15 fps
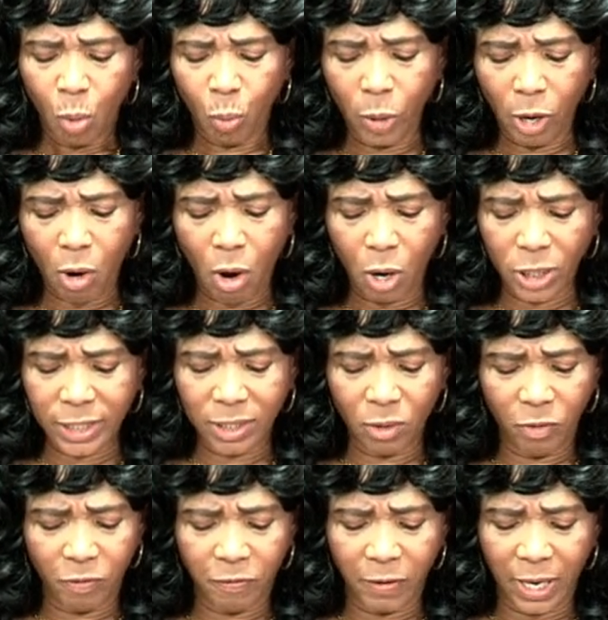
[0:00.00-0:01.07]
We're
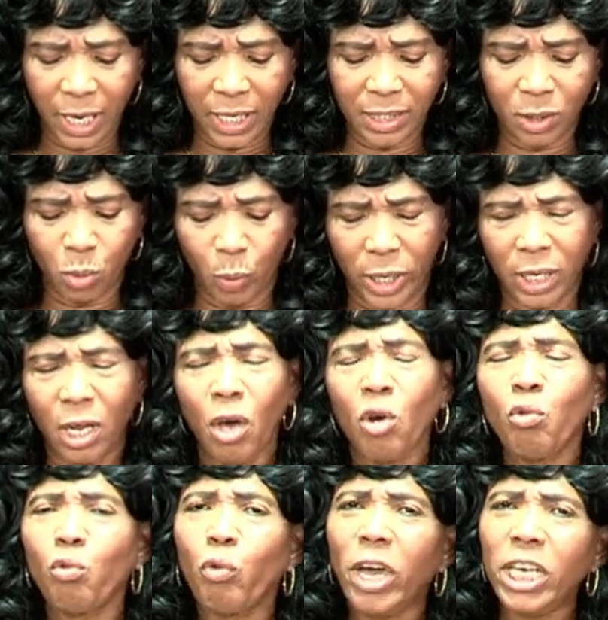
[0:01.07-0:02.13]
also faced with
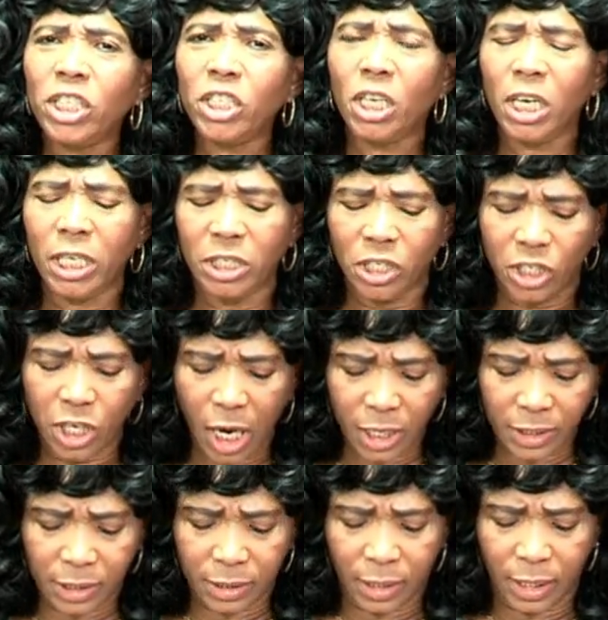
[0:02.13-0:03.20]
racial
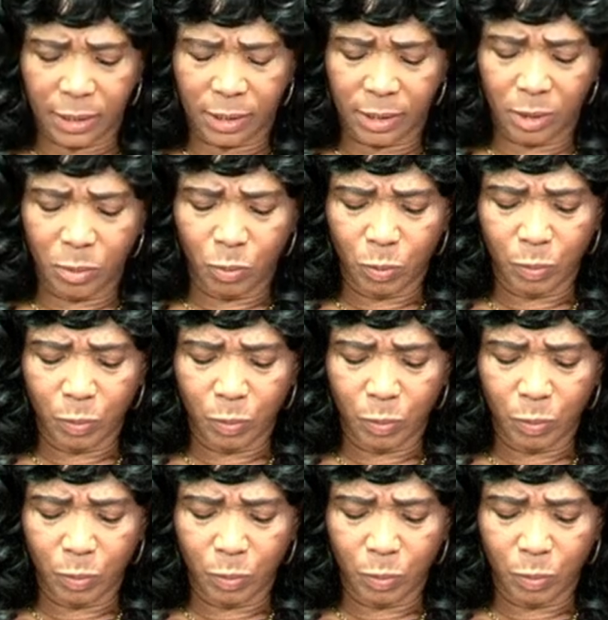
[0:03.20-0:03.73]
injustice,